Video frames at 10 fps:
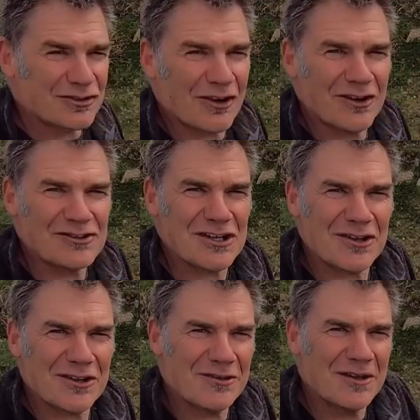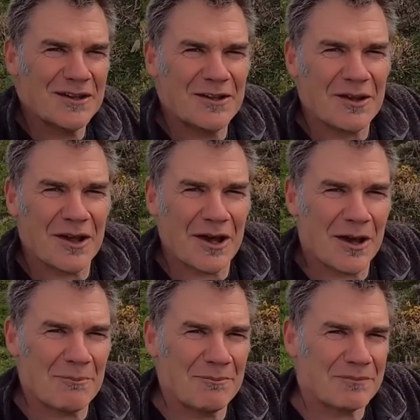try and show you
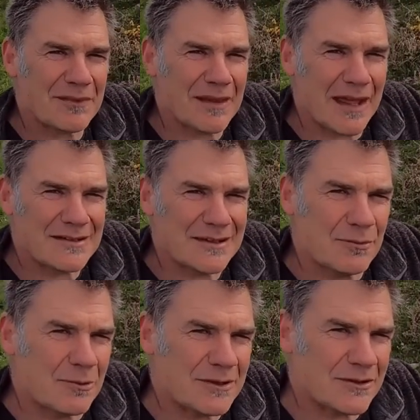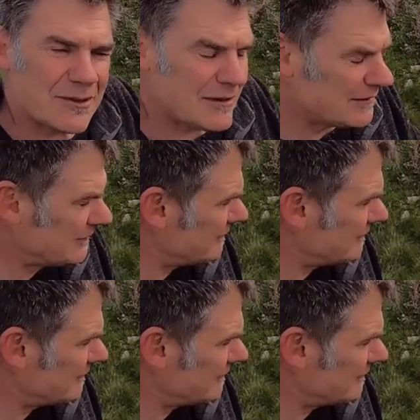actually what we're doing